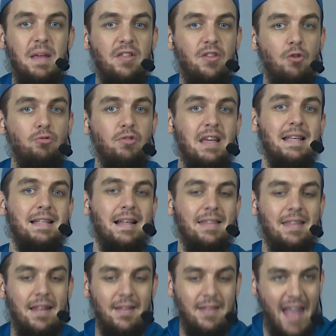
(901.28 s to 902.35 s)
the reason
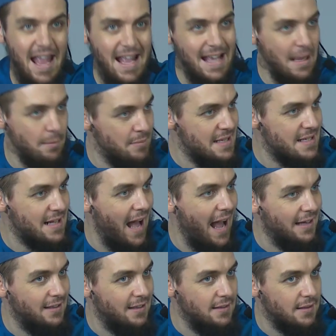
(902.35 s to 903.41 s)
that they get
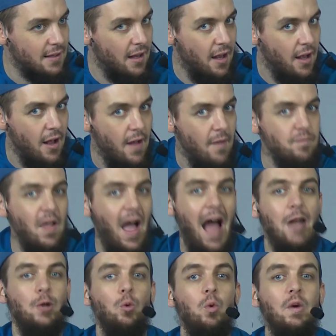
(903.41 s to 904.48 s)
misguided,
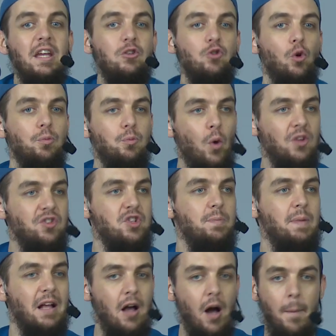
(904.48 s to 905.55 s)
and we don't want to
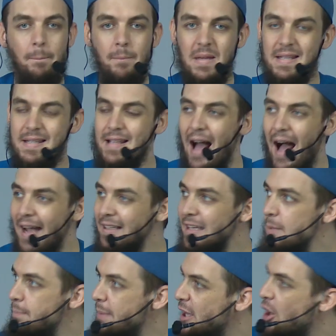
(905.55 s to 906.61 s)
become
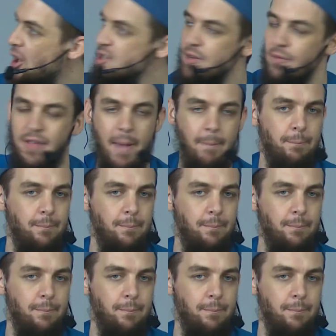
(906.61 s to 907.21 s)
misguided because of them.